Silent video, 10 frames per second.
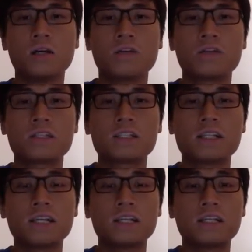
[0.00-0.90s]

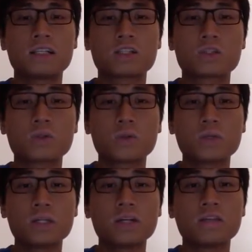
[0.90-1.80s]
Firstly, the
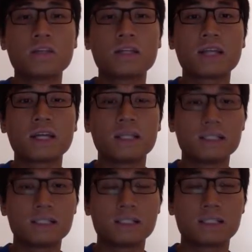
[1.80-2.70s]
scoring of the
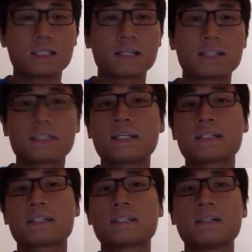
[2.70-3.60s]
tennis
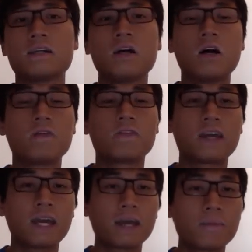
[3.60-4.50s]
consists of
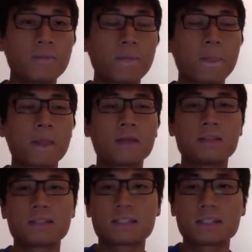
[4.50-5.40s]
game,
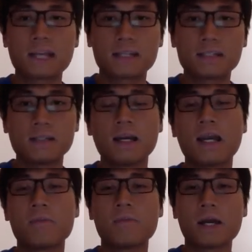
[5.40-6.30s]
set,
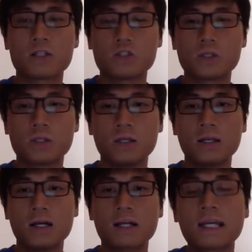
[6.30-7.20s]
and match.
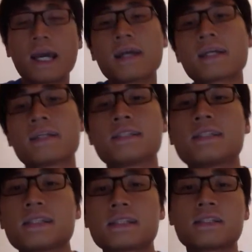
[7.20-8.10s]
A game
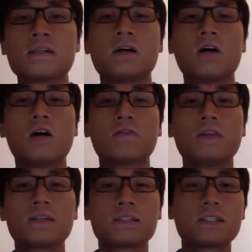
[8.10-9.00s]
consists of
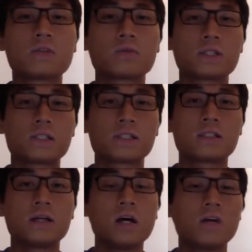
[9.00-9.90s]
the sequence
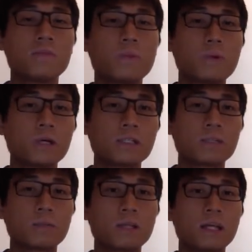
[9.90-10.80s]
of points
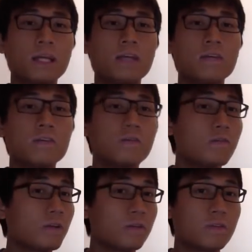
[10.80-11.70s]
played
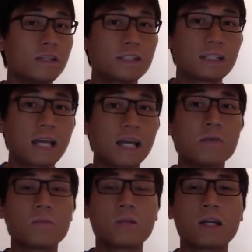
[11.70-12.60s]
with the same
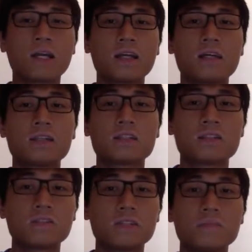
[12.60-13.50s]
player
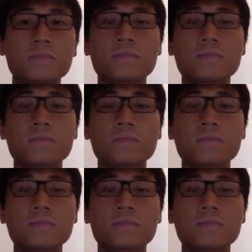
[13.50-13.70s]
serving.